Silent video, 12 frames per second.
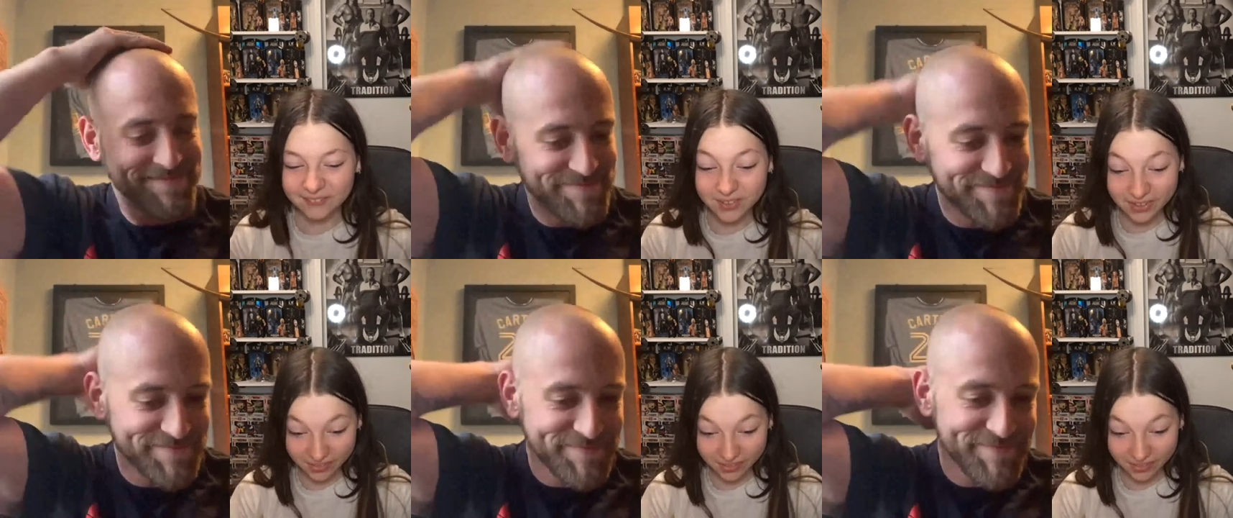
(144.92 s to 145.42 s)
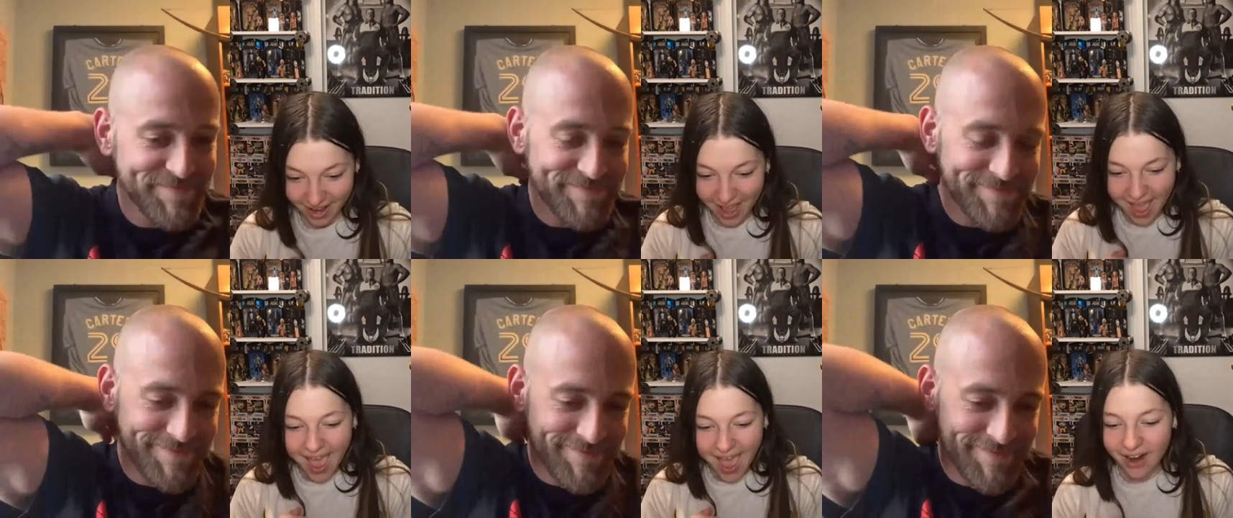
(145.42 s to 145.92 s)
Speaker 1: Number
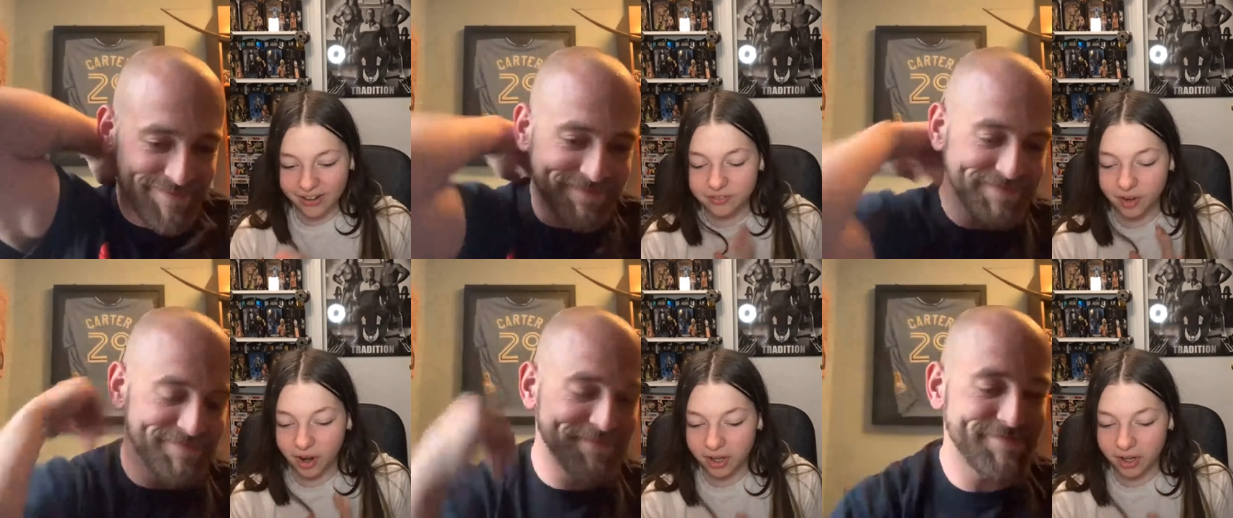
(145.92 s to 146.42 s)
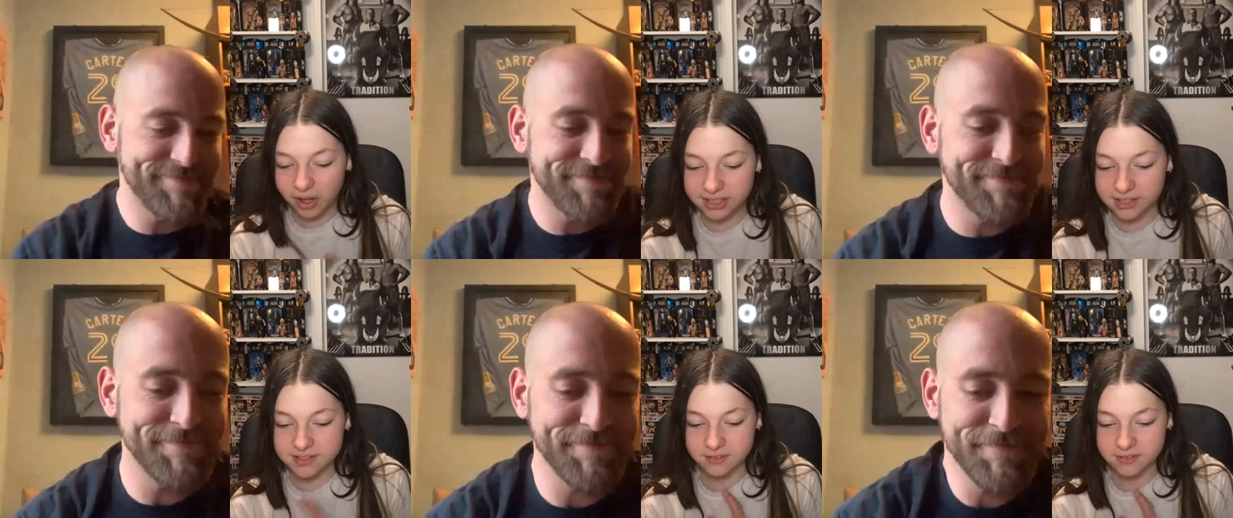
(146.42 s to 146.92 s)
3. Out of all the
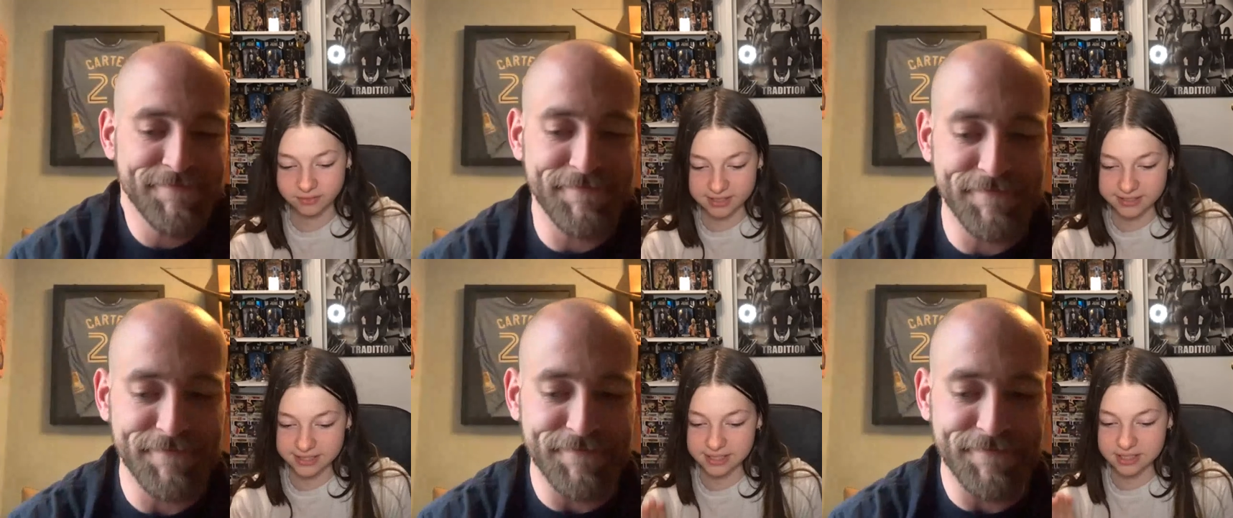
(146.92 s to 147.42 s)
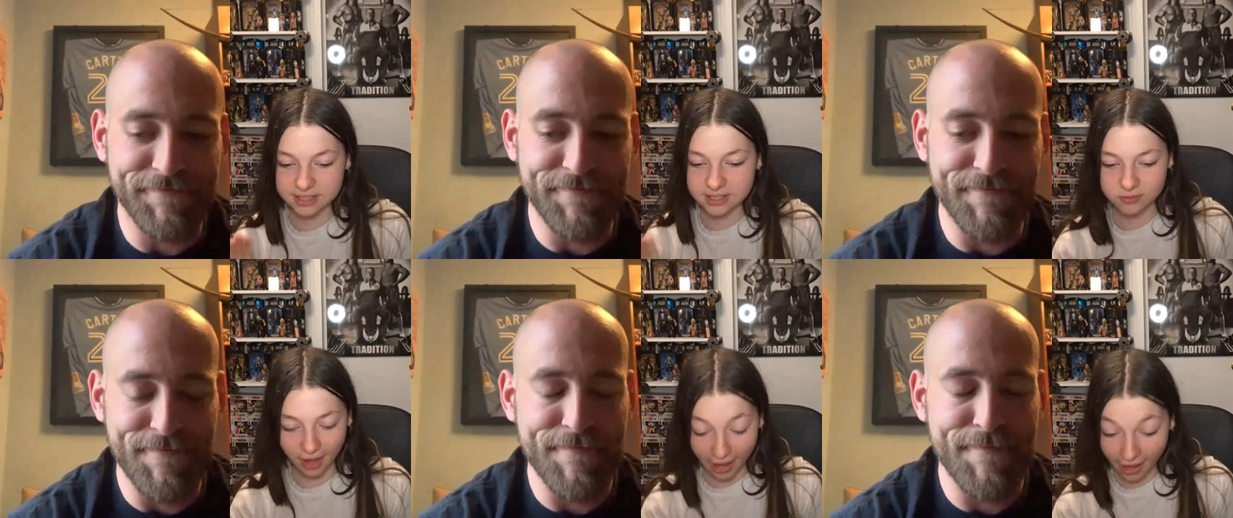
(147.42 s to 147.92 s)
years of wrestling
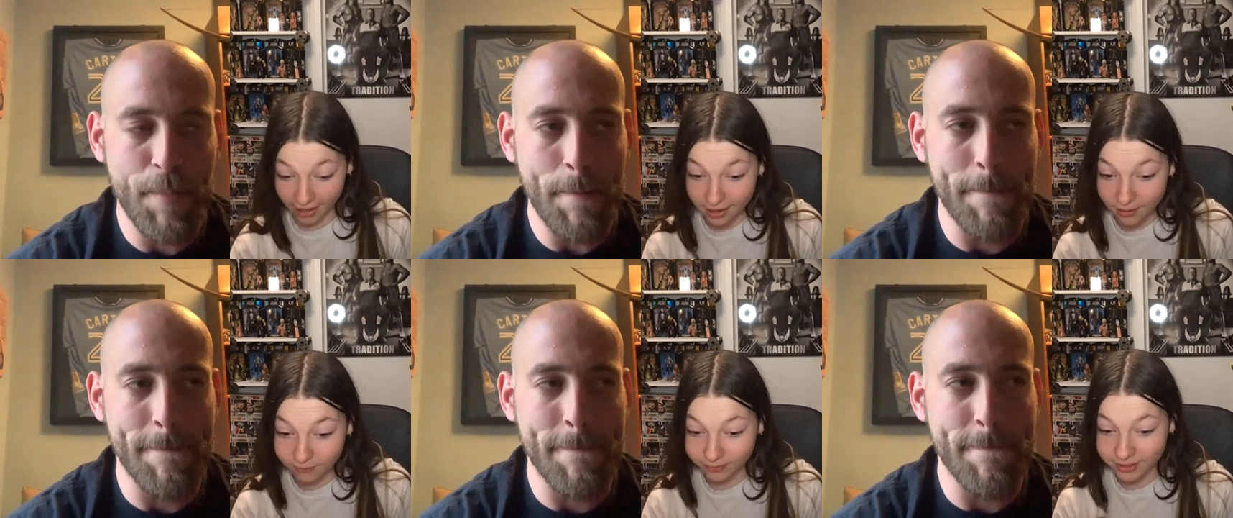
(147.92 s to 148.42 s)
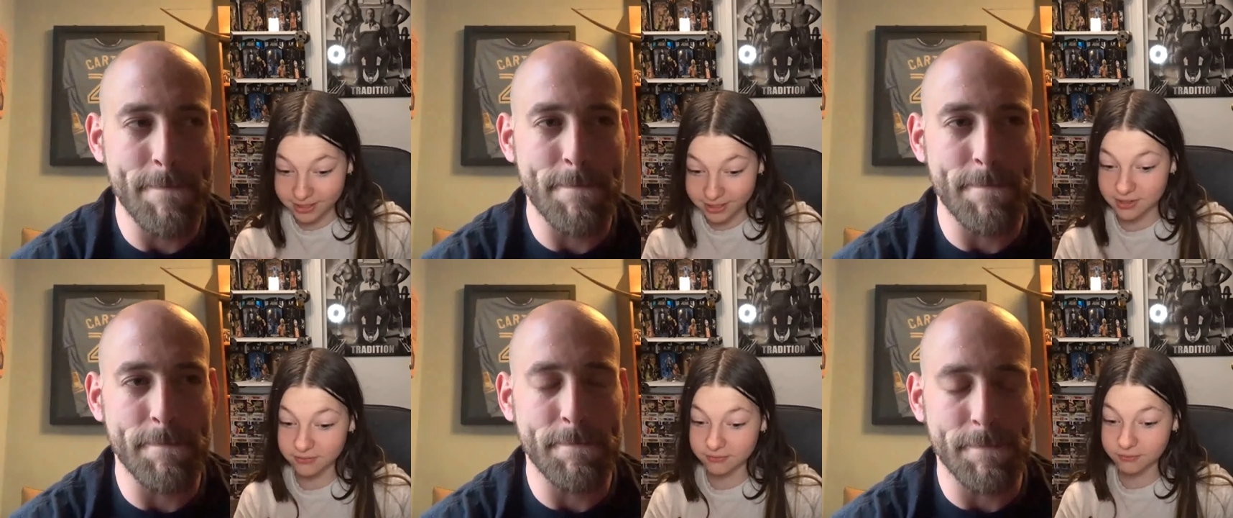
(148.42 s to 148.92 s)
you've had, what
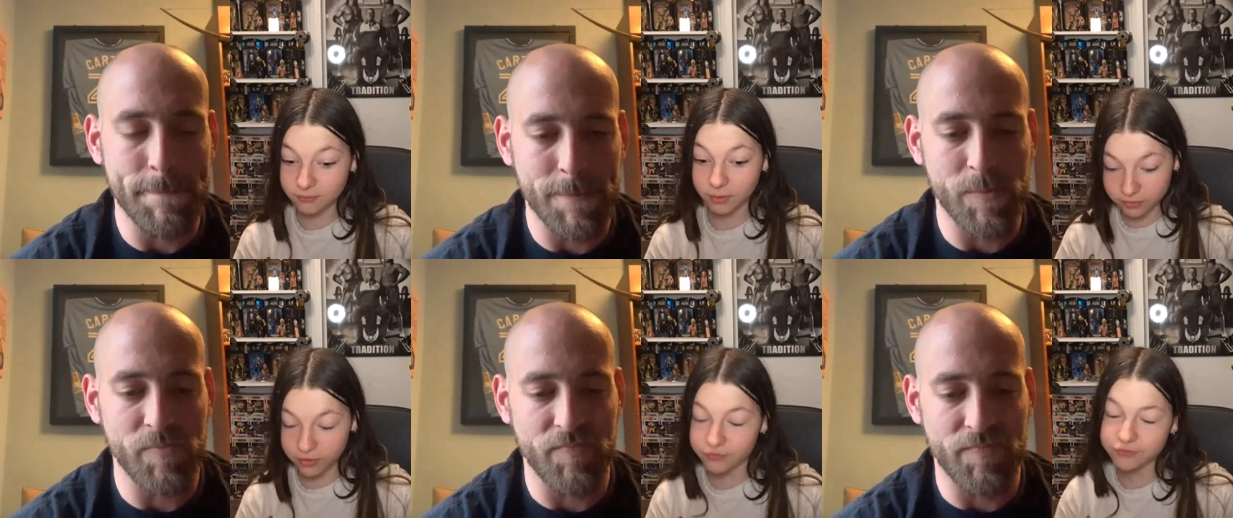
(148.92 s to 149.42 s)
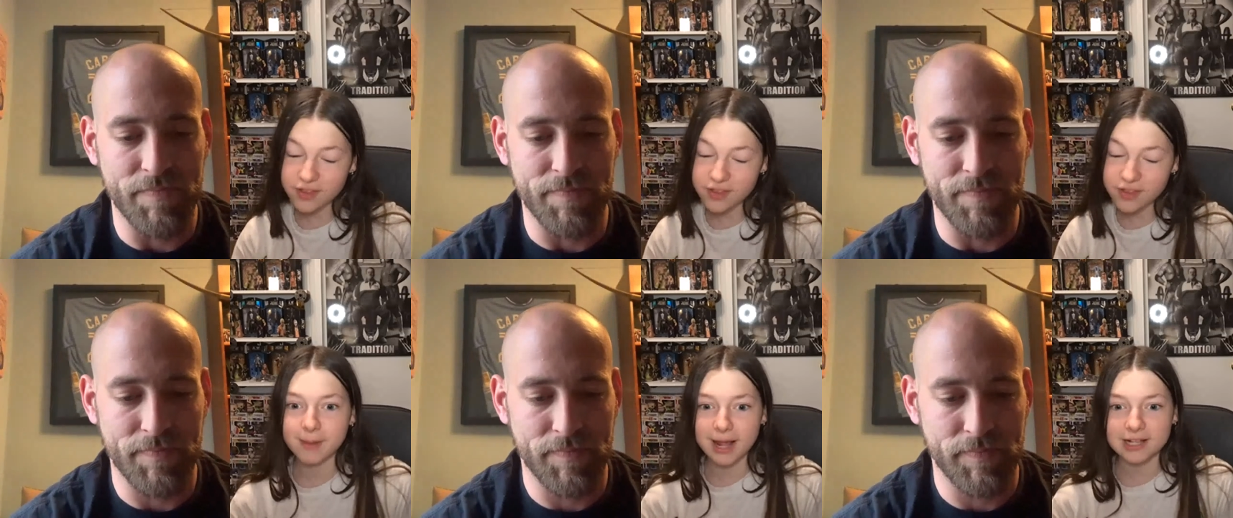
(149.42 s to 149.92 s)
is your one of your
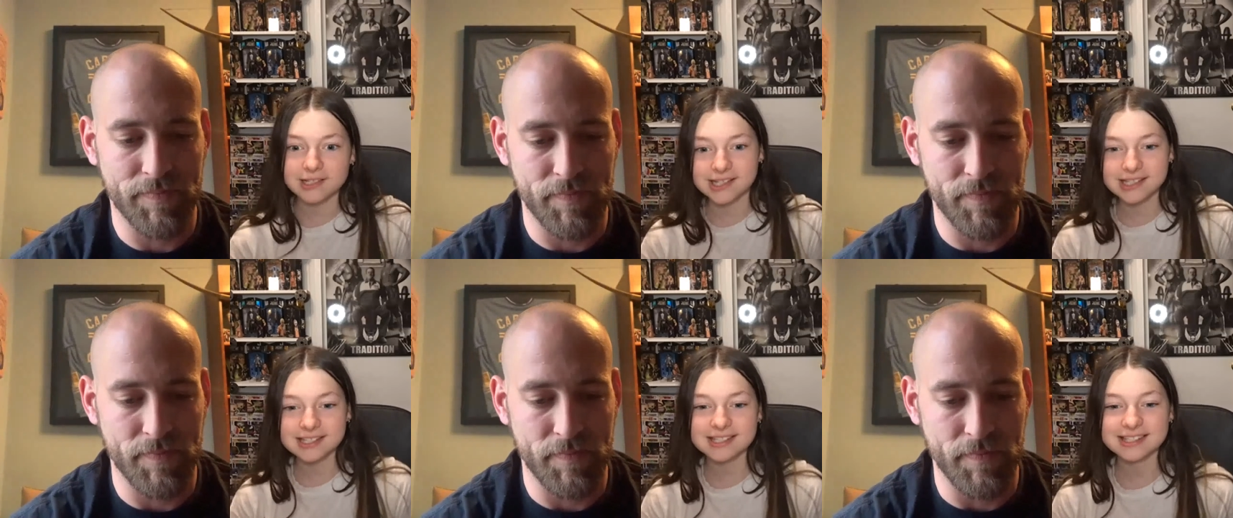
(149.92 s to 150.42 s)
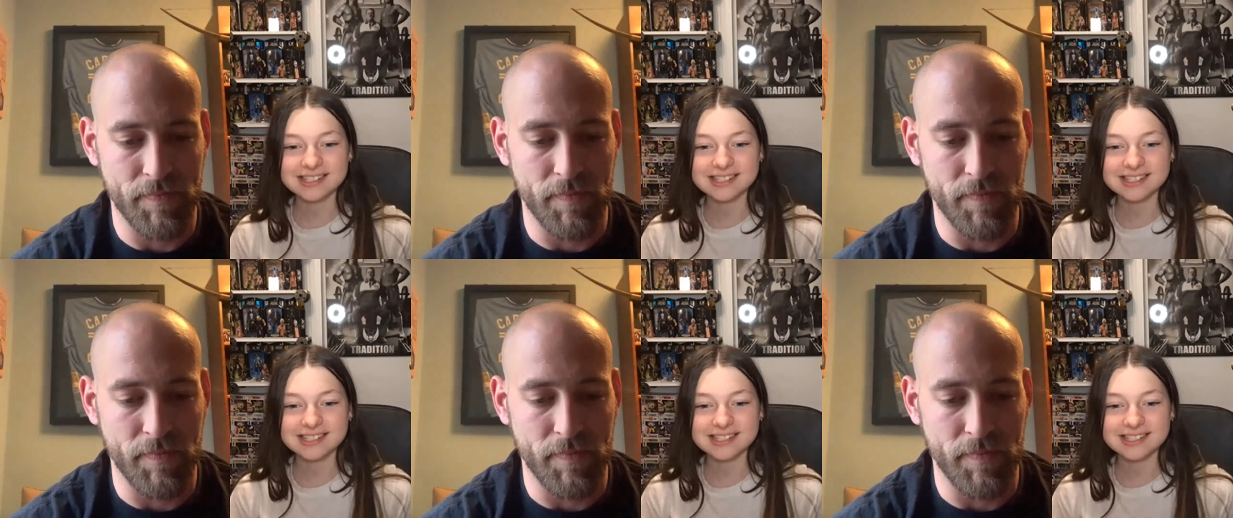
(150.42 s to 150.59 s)
favorite matches?